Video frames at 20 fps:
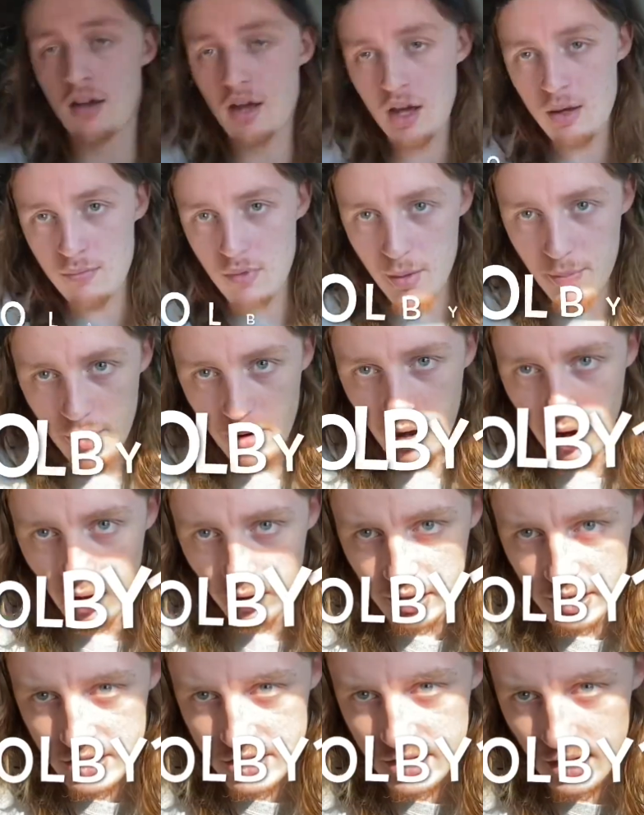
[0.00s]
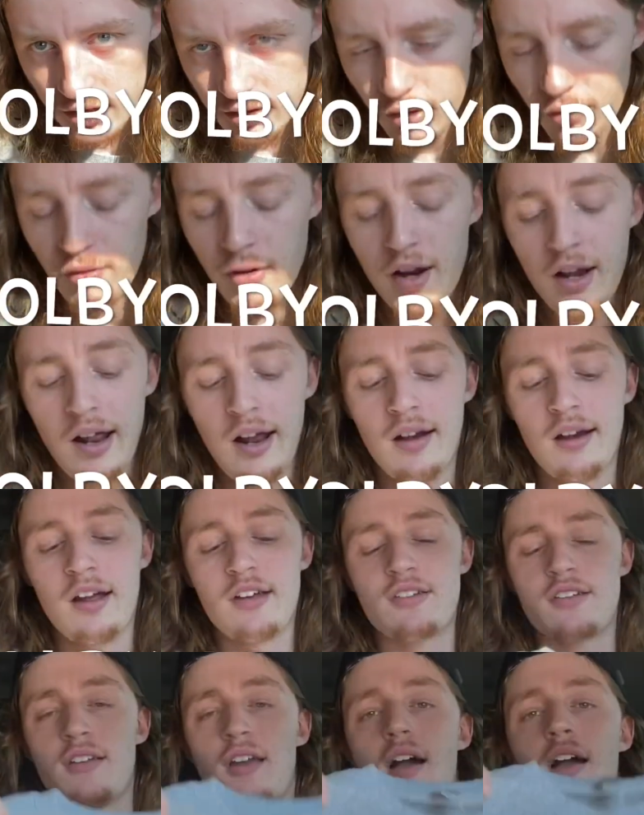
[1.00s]
Remember, all this shit's on
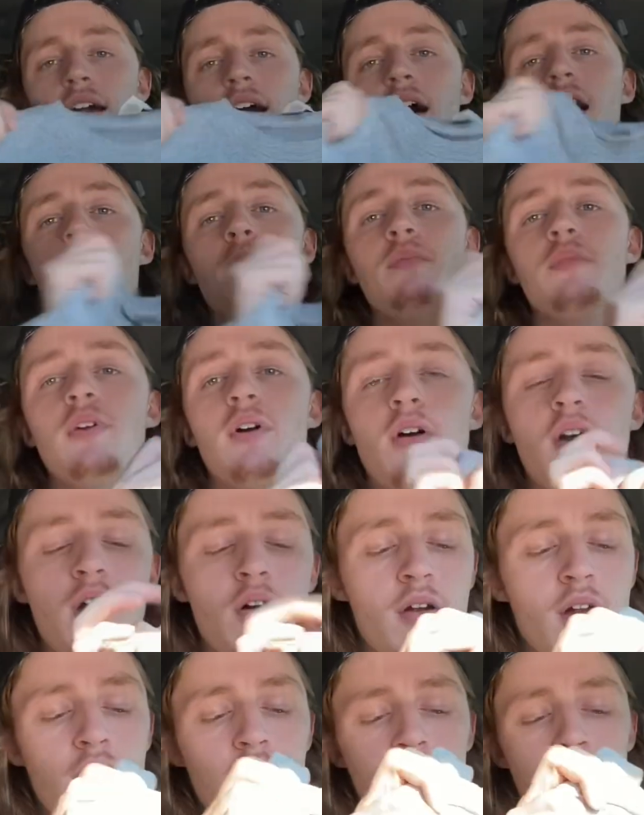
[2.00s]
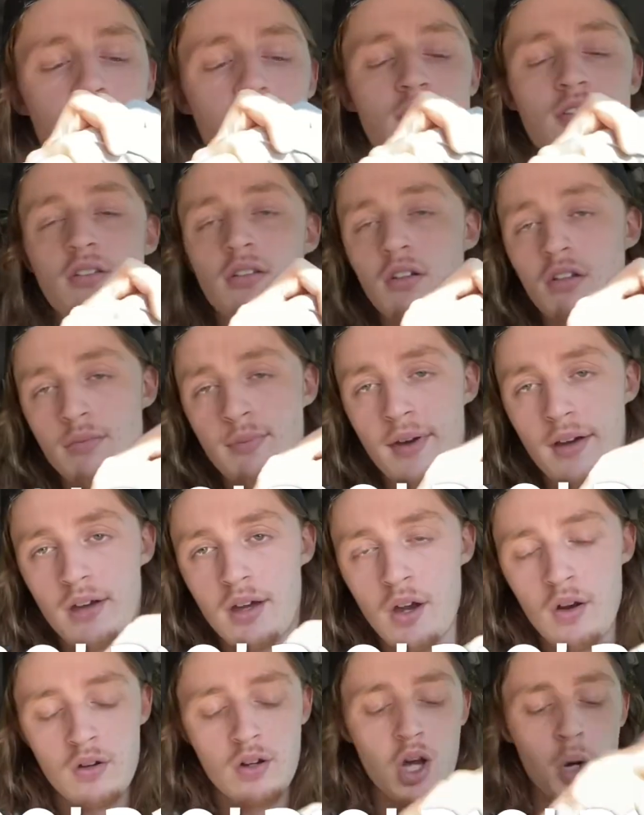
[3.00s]
rednecknation.com. Y'all go to RedneckNation, use my
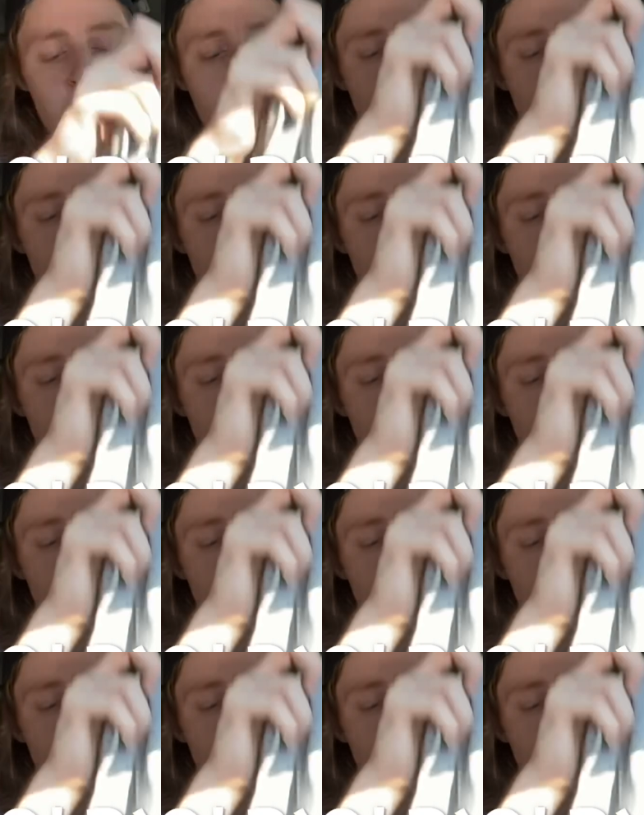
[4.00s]
code colby